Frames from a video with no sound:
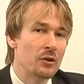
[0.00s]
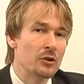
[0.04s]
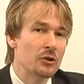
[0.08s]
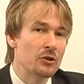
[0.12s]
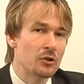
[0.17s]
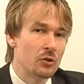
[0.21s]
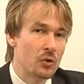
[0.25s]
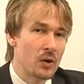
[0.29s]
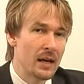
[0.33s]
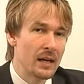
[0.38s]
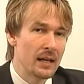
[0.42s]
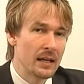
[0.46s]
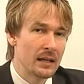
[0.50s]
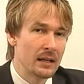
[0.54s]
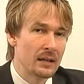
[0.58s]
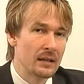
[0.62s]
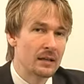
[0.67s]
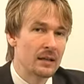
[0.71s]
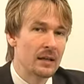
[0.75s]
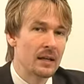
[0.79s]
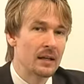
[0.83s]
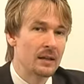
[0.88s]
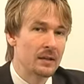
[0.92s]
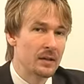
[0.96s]

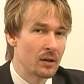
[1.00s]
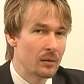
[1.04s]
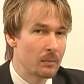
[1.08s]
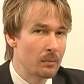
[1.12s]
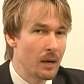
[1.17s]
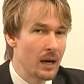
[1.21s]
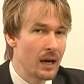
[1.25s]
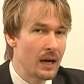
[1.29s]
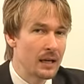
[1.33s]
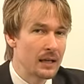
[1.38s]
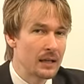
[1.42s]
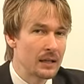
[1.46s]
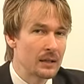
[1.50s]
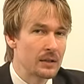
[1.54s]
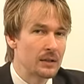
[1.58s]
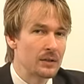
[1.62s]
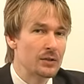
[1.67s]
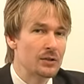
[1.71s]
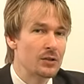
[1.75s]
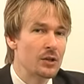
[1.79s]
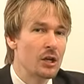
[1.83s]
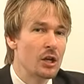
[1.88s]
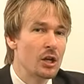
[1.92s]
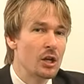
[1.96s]
trained in their
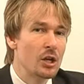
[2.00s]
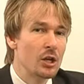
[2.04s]
minds